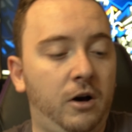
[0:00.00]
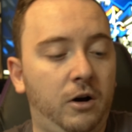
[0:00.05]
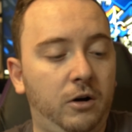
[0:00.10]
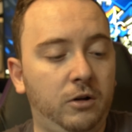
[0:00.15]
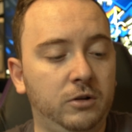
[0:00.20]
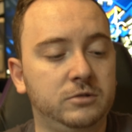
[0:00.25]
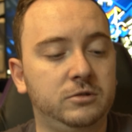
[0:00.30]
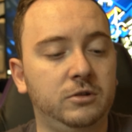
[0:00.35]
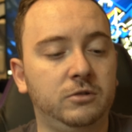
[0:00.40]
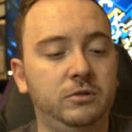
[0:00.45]

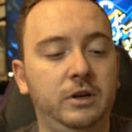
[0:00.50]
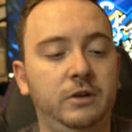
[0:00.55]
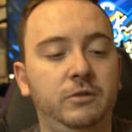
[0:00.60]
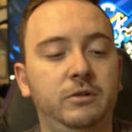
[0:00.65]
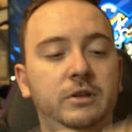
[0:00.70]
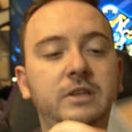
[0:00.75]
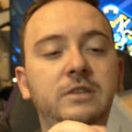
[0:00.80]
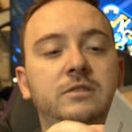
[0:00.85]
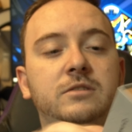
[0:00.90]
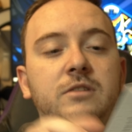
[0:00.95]
Also, they
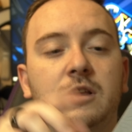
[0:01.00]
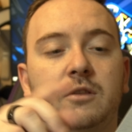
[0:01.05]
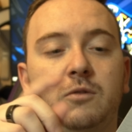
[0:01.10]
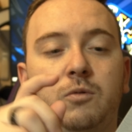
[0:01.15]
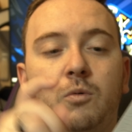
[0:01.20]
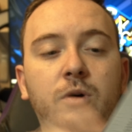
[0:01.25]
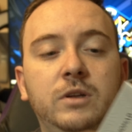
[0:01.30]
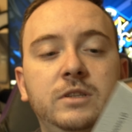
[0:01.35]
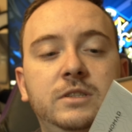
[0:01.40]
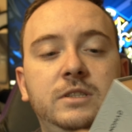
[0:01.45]
released the
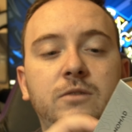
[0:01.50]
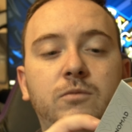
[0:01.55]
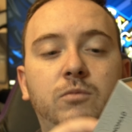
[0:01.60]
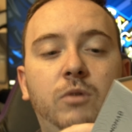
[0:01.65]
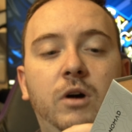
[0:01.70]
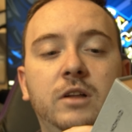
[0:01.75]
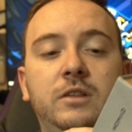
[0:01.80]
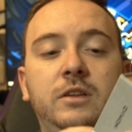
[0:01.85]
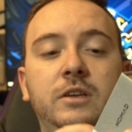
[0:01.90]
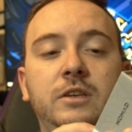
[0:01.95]

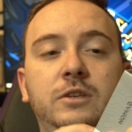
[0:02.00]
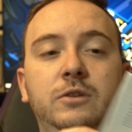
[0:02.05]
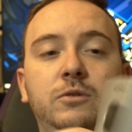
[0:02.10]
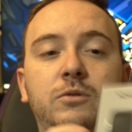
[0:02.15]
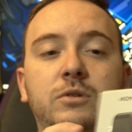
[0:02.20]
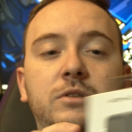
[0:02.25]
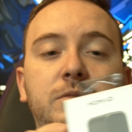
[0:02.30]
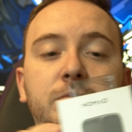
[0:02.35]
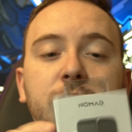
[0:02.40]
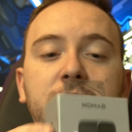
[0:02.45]
20-watt
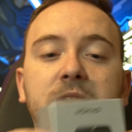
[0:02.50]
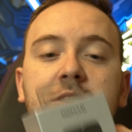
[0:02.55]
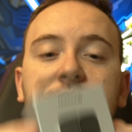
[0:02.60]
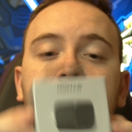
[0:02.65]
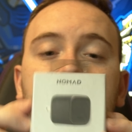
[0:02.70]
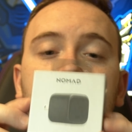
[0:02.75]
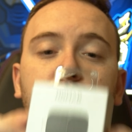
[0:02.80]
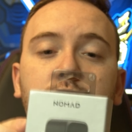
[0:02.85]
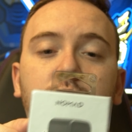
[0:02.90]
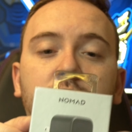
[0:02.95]

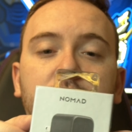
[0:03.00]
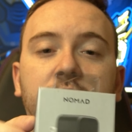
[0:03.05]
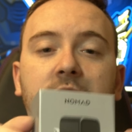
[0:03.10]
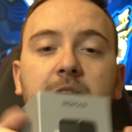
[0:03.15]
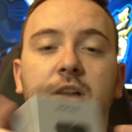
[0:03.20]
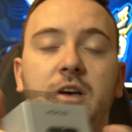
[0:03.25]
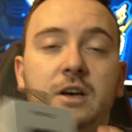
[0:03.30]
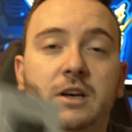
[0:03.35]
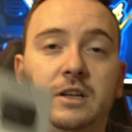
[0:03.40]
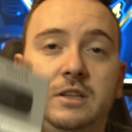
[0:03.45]
USB-C brick.
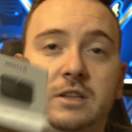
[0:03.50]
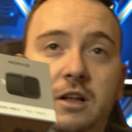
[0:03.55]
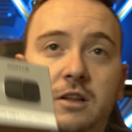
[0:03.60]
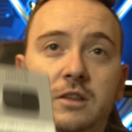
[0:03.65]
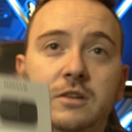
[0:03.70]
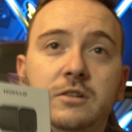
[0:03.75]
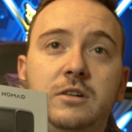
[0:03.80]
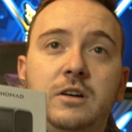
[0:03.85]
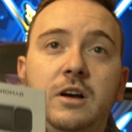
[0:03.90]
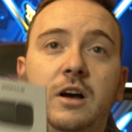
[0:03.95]
Now
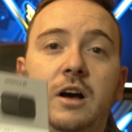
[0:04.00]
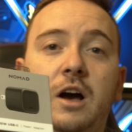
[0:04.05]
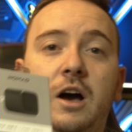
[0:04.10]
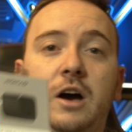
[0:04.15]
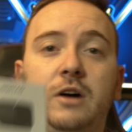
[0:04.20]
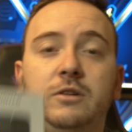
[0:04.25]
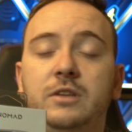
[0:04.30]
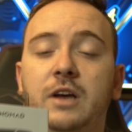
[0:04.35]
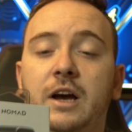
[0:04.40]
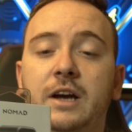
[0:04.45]
look
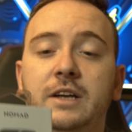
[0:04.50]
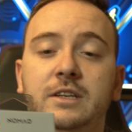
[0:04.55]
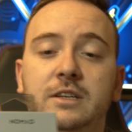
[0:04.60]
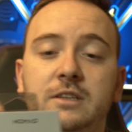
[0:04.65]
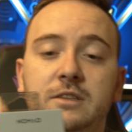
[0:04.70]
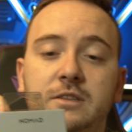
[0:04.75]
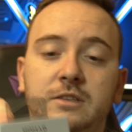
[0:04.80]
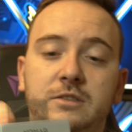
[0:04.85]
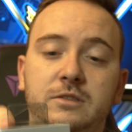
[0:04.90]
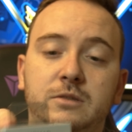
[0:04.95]
how tiny
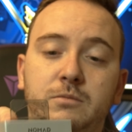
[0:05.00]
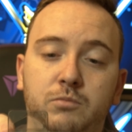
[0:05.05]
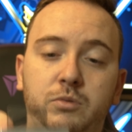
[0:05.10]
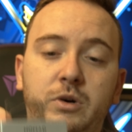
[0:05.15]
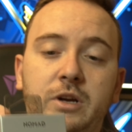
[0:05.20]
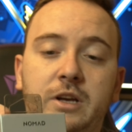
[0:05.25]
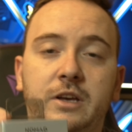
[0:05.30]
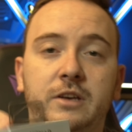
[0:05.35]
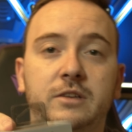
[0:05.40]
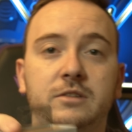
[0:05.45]
this
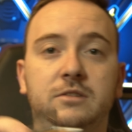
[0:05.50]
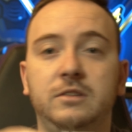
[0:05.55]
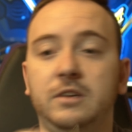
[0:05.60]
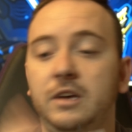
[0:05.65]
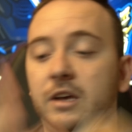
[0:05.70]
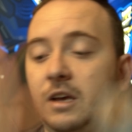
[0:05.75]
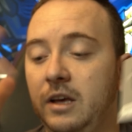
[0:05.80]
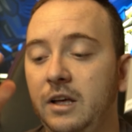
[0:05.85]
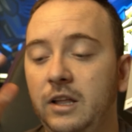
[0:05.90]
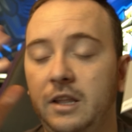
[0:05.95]
brick is.
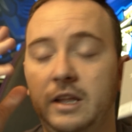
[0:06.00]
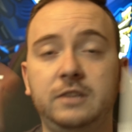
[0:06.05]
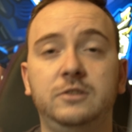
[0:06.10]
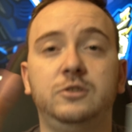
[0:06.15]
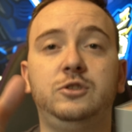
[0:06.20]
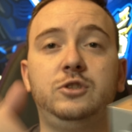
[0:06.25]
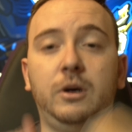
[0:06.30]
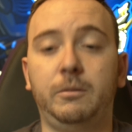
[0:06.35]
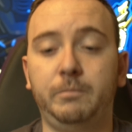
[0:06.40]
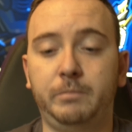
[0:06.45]
Let's
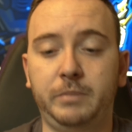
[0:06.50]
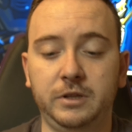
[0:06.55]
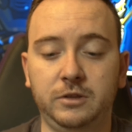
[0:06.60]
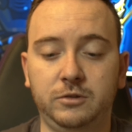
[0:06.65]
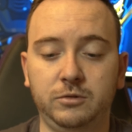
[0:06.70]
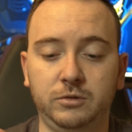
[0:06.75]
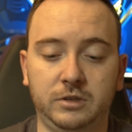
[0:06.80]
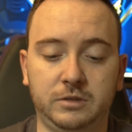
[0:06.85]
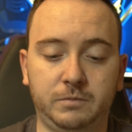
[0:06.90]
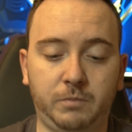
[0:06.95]
jump
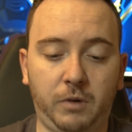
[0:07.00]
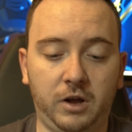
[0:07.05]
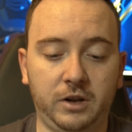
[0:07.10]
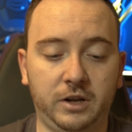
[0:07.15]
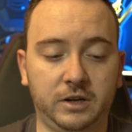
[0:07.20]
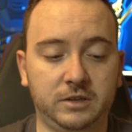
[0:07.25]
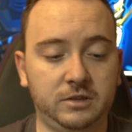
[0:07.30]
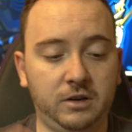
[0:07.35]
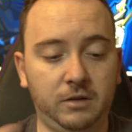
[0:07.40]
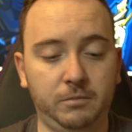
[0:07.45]
into this
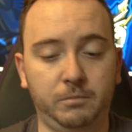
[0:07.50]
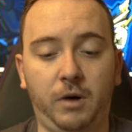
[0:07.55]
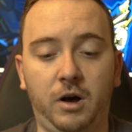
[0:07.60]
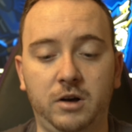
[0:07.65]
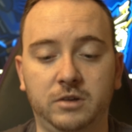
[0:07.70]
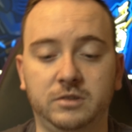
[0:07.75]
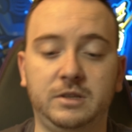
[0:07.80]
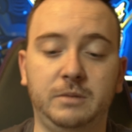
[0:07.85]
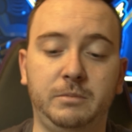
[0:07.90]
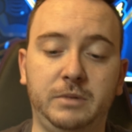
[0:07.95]
product,
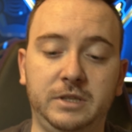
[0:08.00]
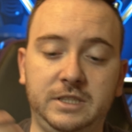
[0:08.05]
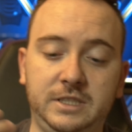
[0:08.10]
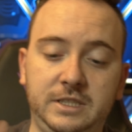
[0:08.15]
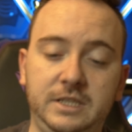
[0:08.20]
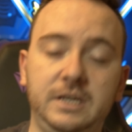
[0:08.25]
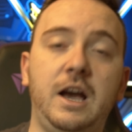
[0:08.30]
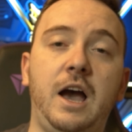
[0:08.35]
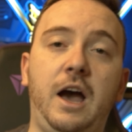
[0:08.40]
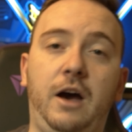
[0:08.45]
unbox them, and
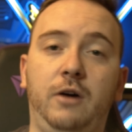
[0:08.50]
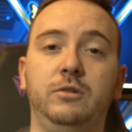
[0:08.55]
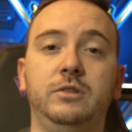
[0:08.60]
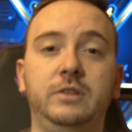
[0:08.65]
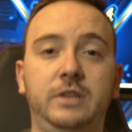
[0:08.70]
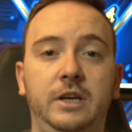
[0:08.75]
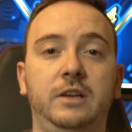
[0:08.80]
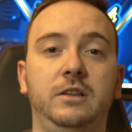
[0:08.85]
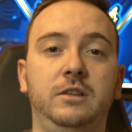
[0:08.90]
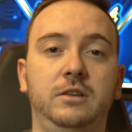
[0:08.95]
see how
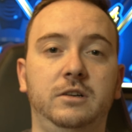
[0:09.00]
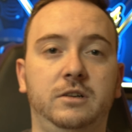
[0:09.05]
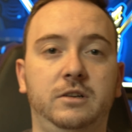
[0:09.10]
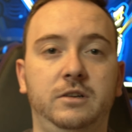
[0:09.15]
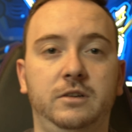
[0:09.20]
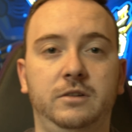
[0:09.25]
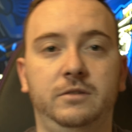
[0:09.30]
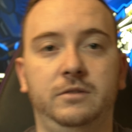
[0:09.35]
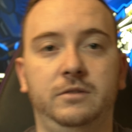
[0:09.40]
they look.